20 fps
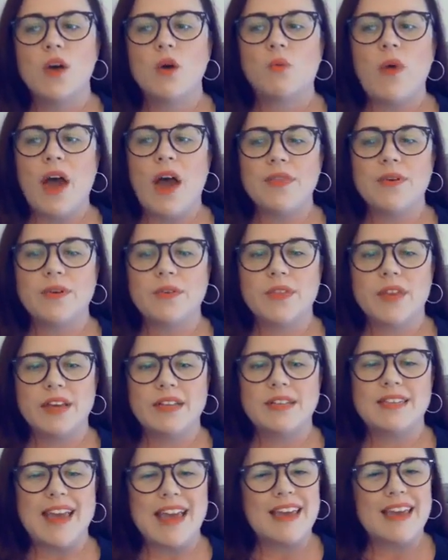rather
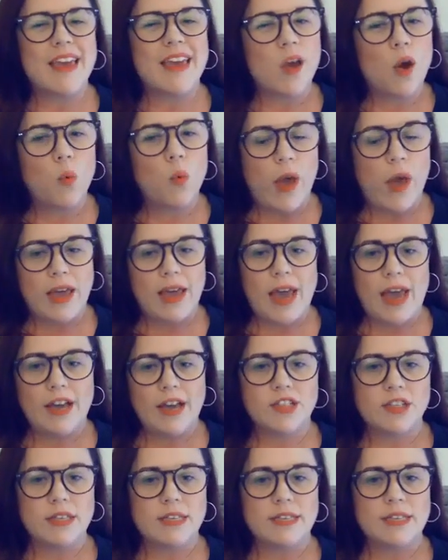than taking away
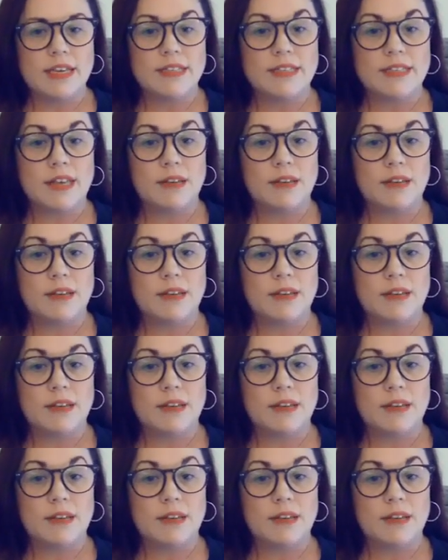agencies